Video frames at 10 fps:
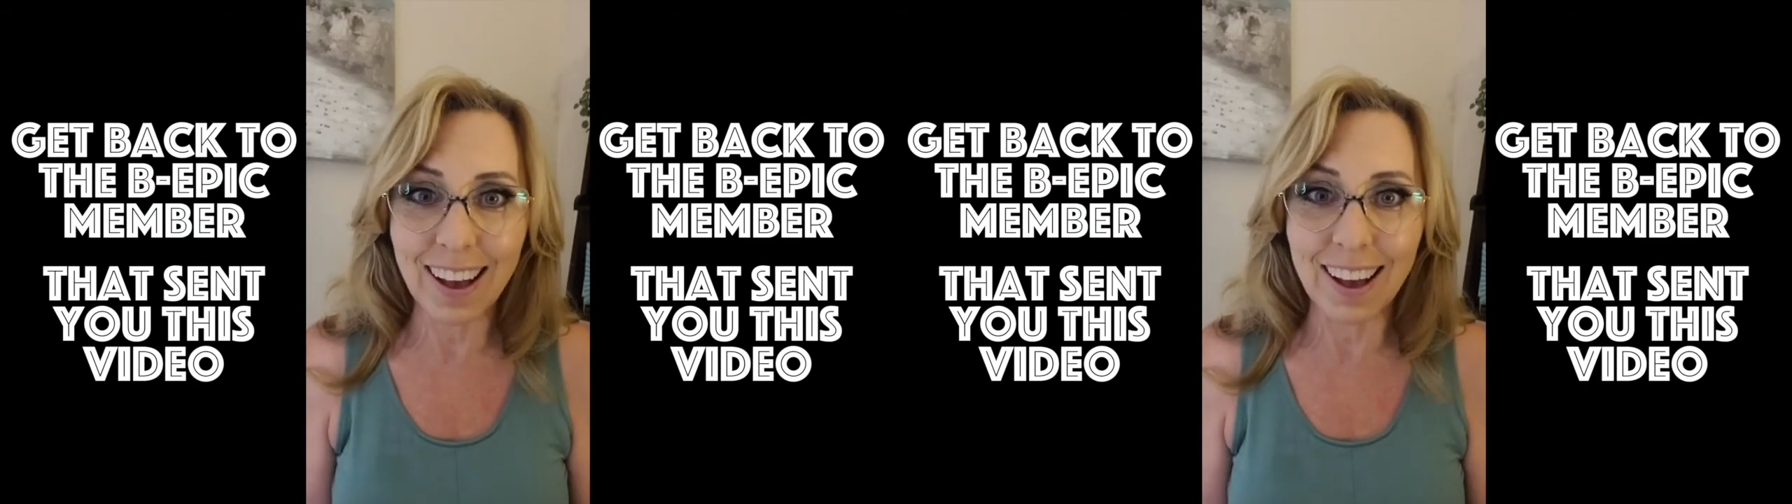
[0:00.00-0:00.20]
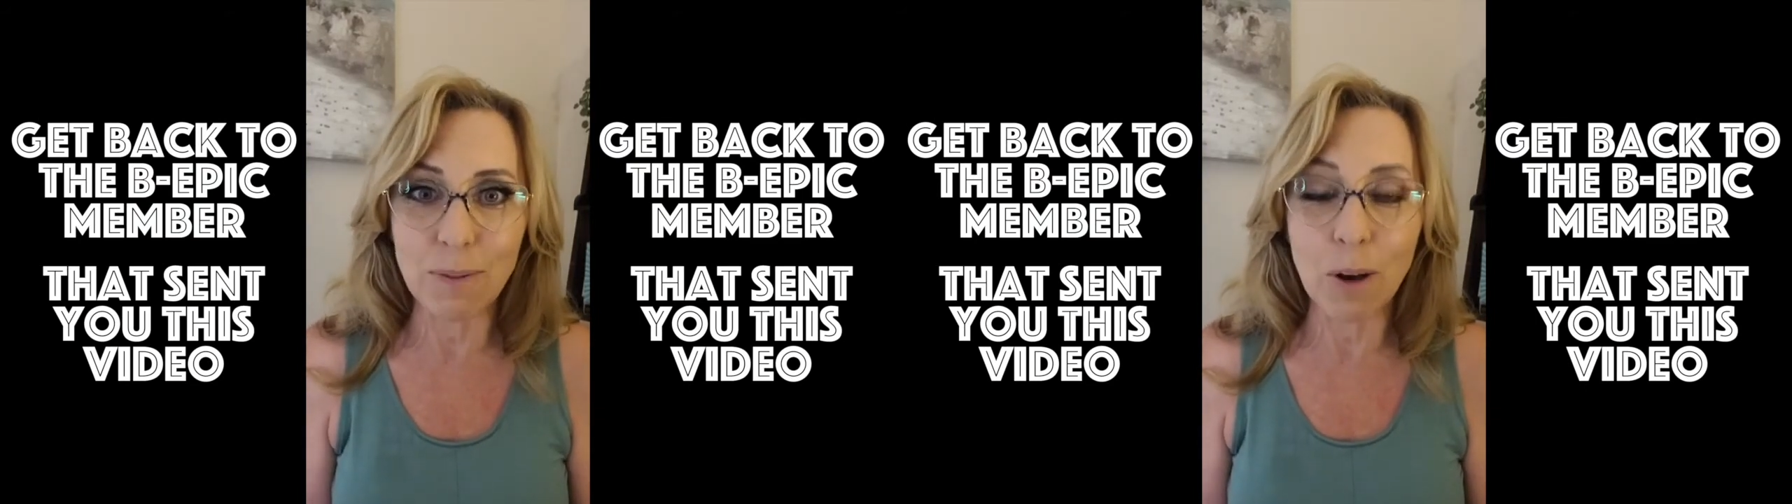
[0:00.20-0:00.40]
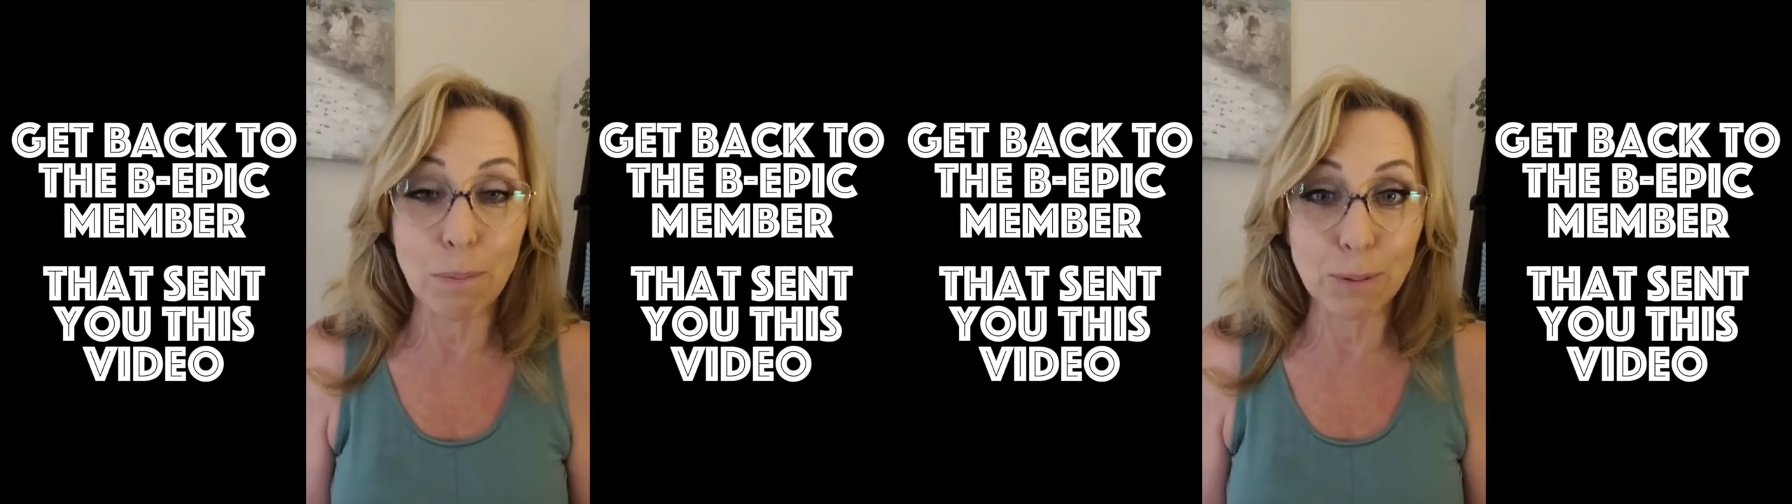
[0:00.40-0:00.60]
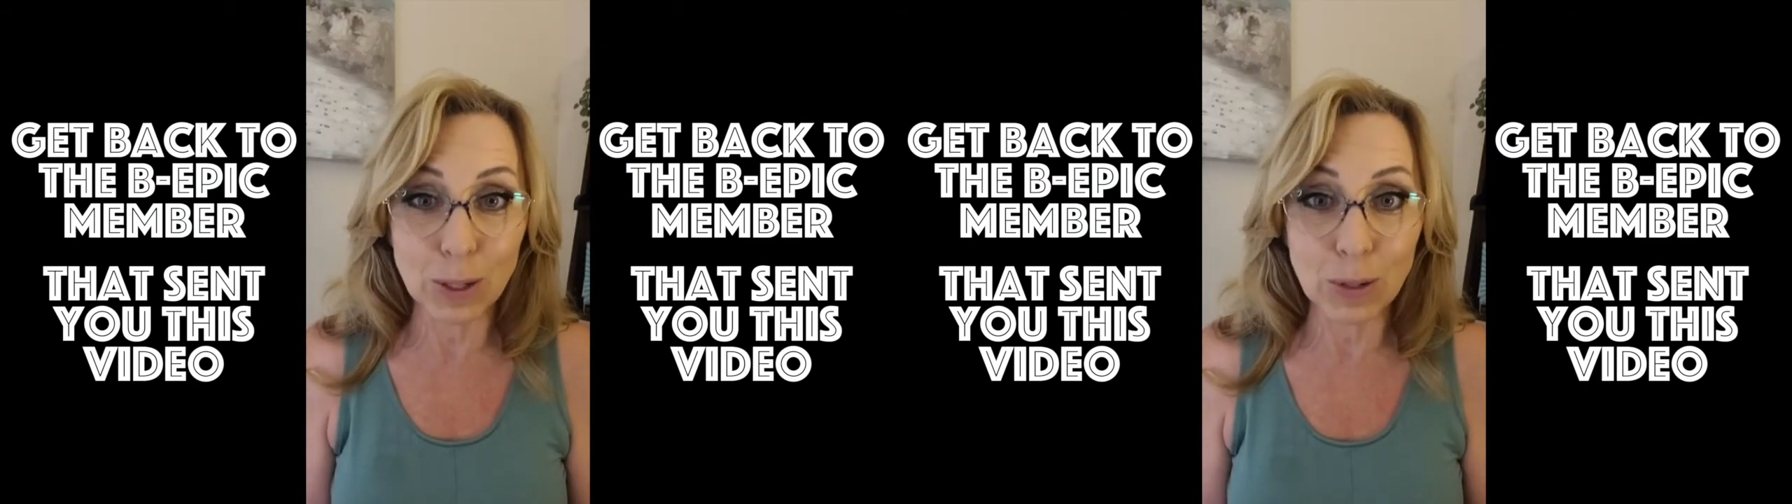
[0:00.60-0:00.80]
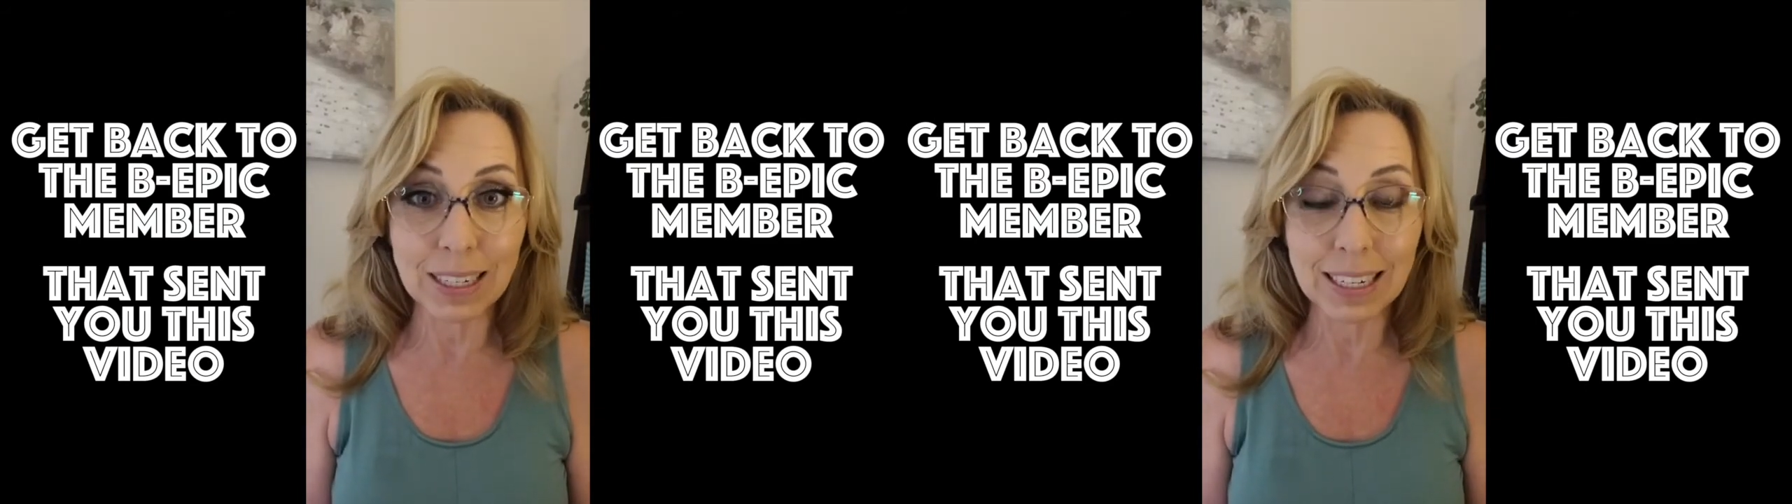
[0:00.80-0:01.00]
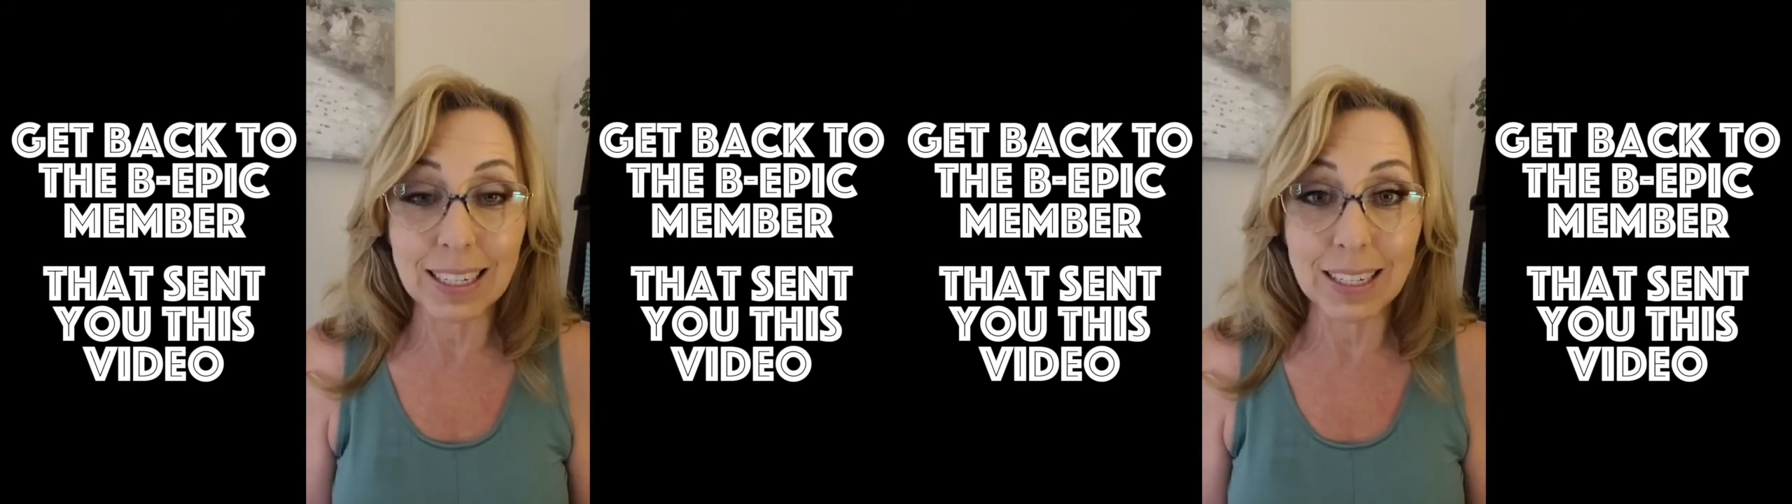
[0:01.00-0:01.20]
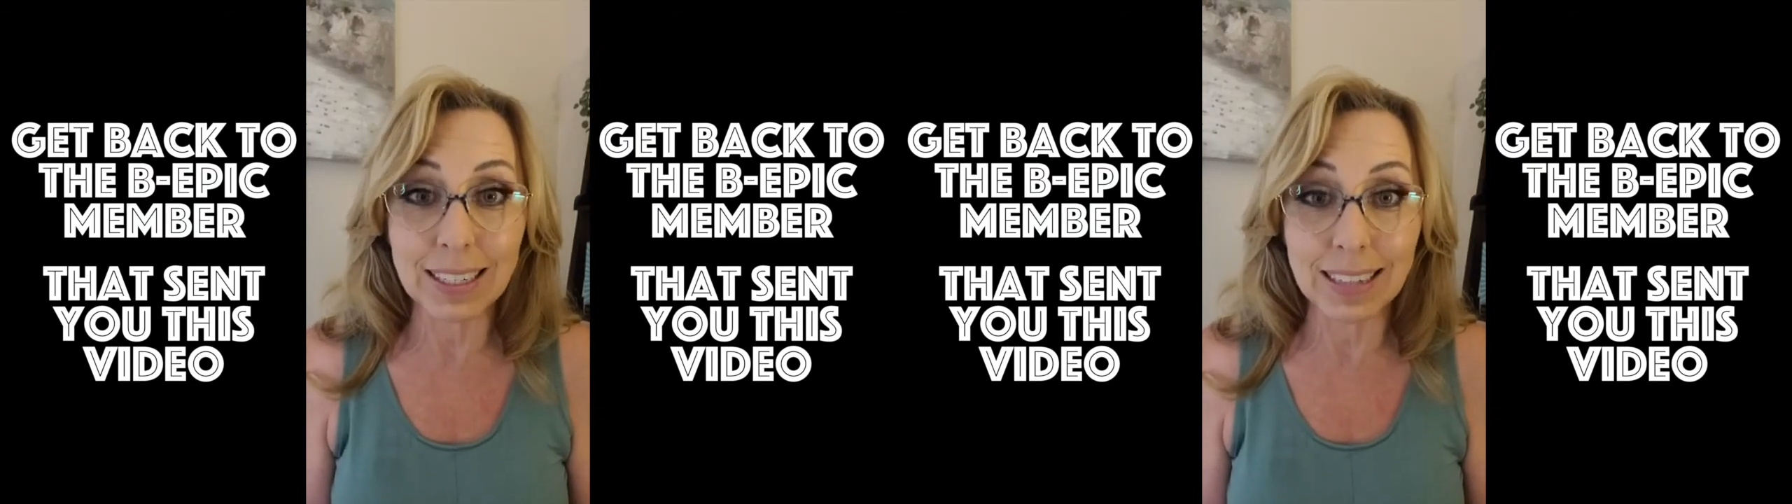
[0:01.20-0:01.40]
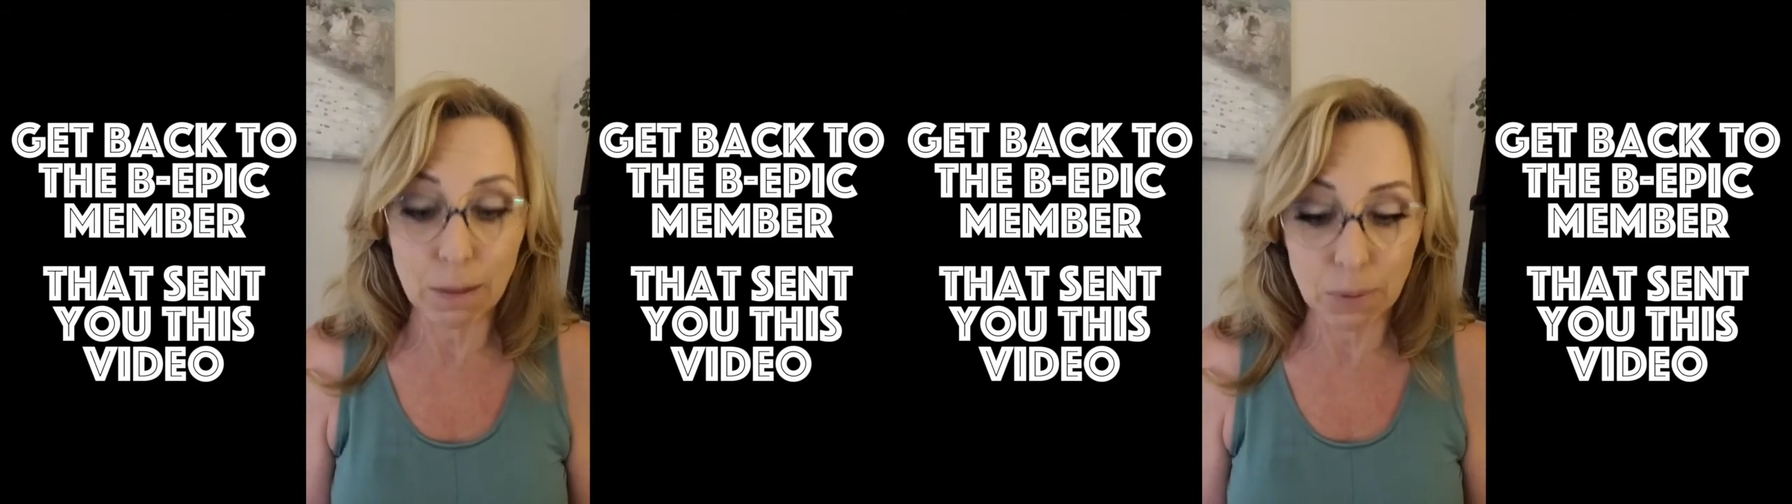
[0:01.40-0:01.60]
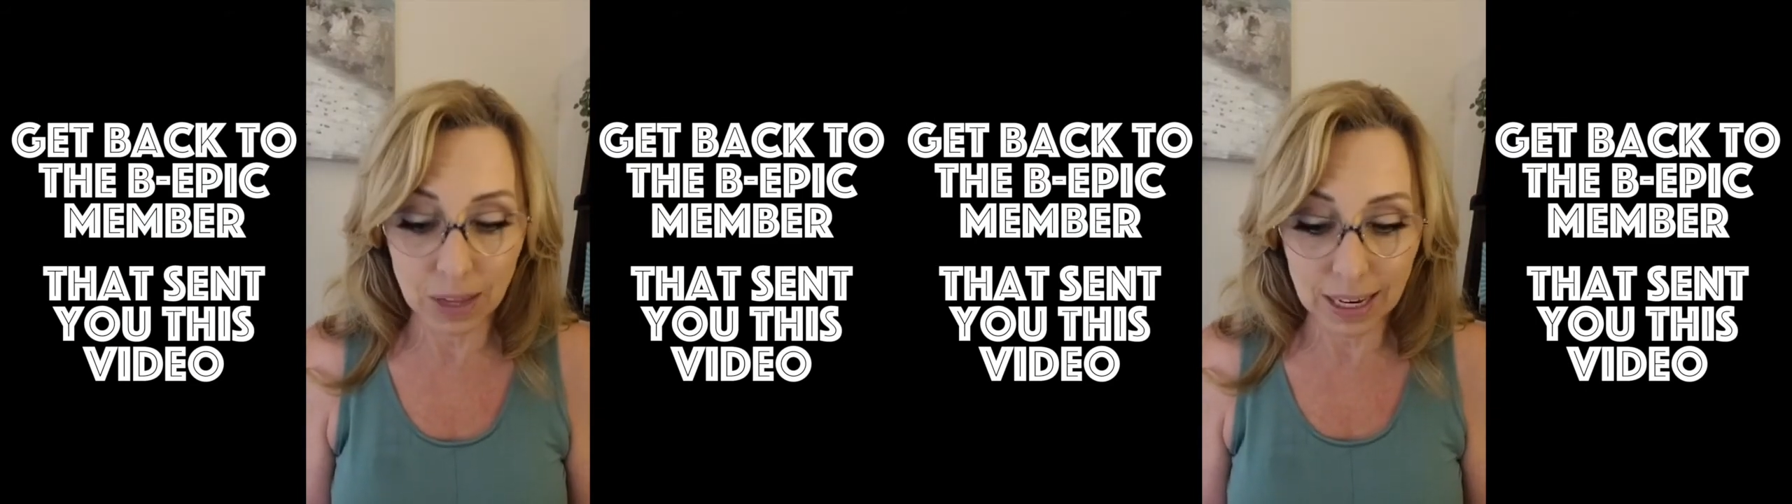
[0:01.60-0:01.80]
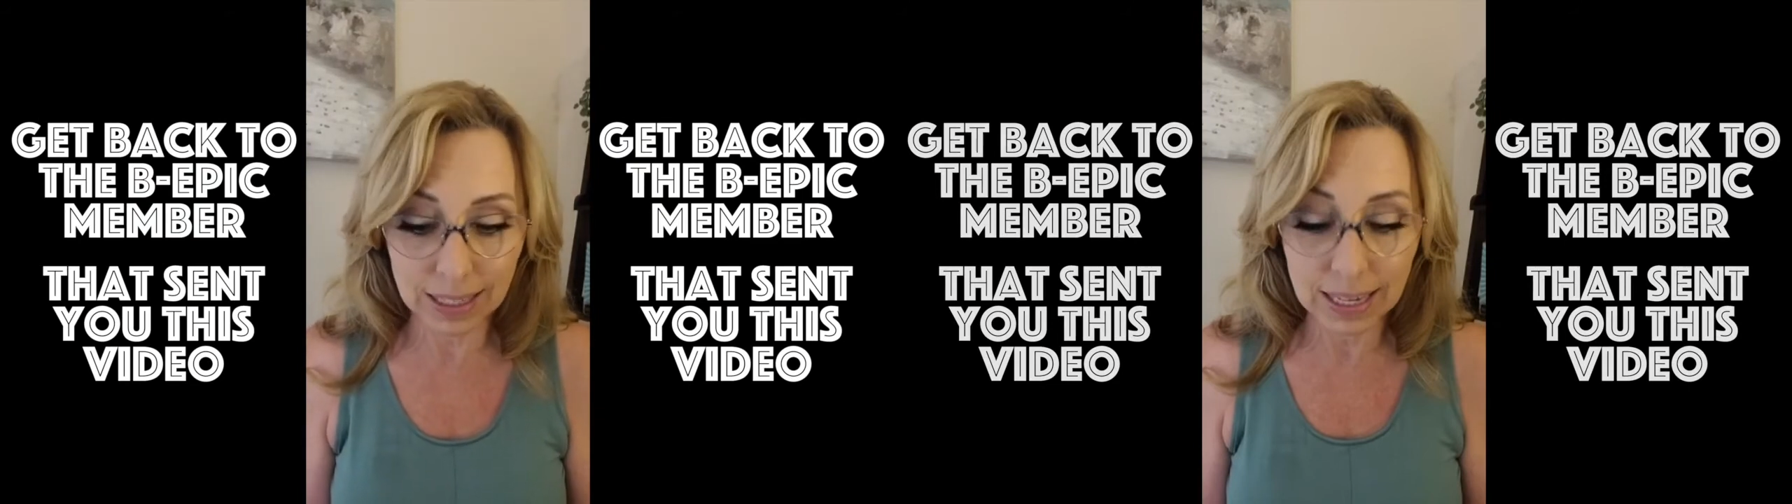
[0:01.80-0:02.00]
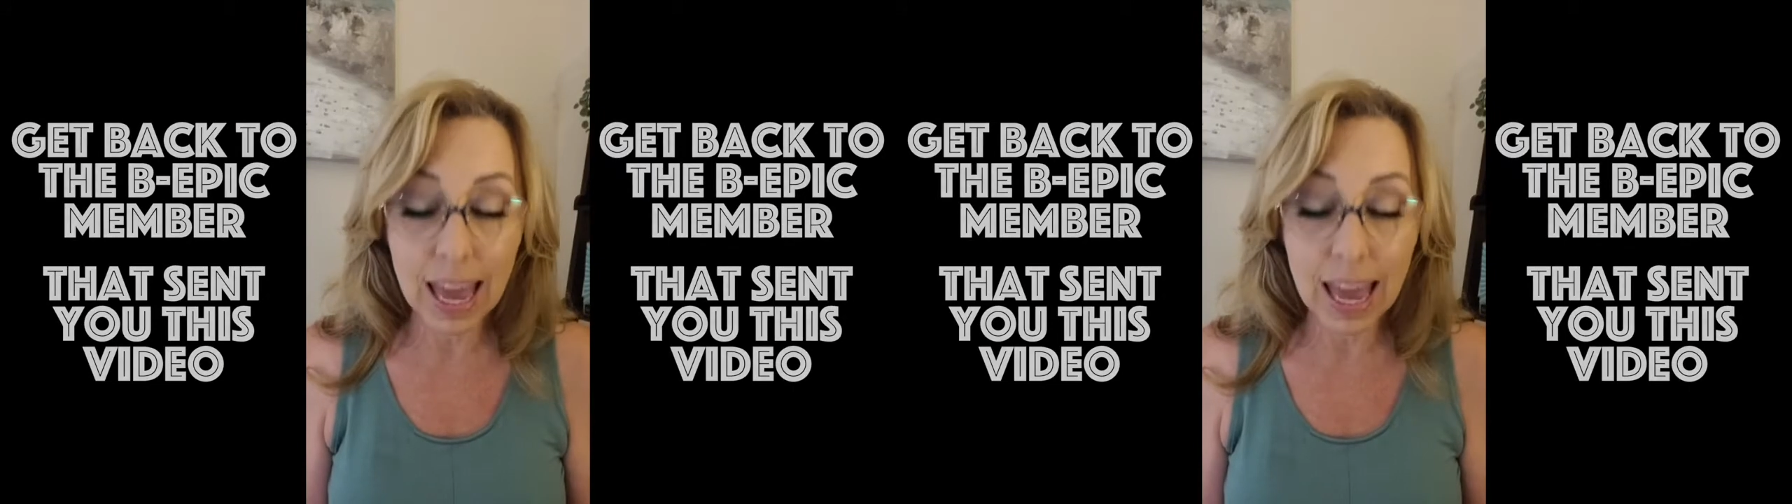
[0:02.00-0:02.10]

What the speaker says: opportunity to sample this